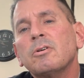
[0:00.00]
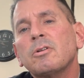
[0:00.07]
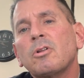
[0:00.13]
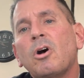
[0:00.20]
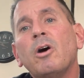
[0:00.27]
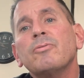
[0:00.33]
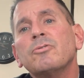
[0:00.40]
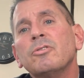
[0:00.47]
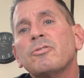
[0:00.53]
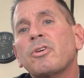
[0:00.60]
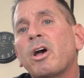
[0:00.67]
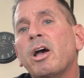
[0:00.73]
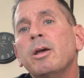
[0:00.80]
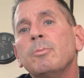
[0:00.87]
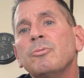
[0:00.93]

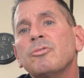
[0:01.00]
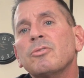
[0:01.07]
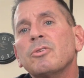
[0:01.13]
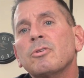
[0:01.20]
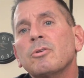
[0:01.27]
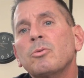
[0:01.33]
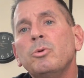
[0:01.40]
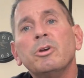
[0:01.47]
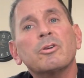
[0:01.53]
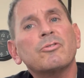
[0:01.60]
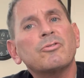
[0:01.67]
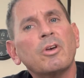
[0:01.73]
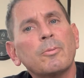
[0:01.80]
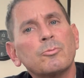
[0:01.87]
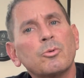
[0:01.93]
Oftentimes, we
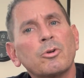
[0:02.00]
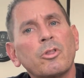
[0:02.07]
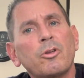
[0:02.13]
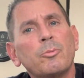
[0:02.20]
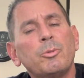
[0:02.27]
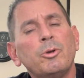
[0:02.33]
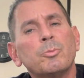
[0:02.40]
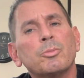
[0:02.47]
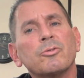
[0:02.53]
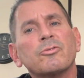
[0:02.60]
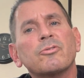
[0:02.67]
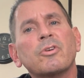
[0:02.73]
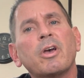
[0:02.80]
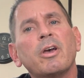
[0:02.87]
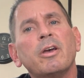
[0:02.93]
accept what other people
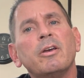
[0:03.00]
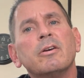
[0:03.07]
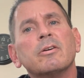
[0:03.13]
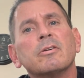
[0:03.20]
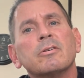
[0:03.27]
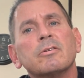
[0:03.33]
say.